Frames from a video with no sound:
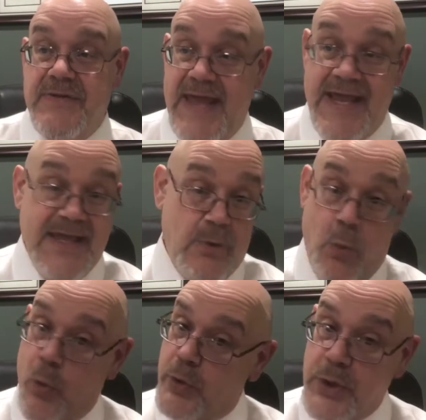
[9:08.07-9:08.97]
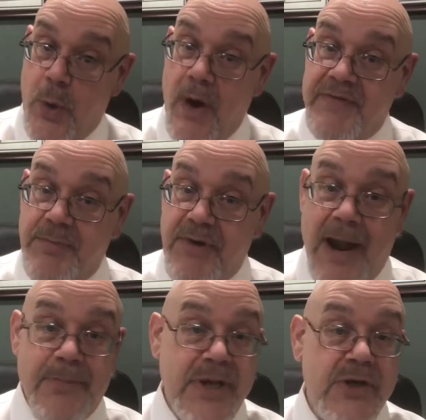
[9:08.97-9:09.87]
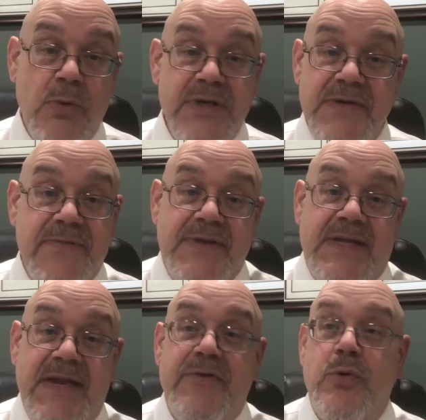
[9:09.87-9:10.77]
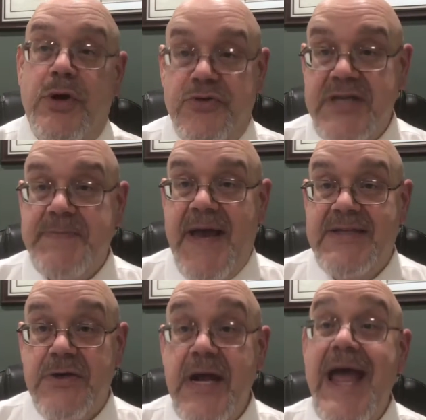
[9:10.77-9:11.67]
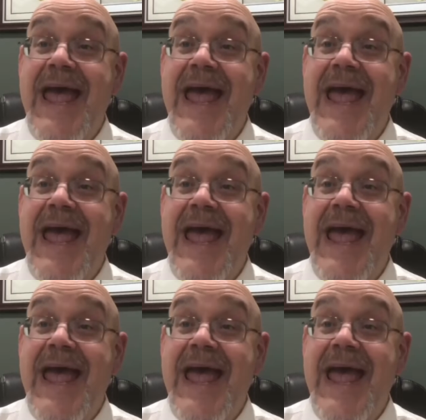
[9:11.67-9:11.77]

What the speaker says: they can order you off the property, no different than if you were a trespasser,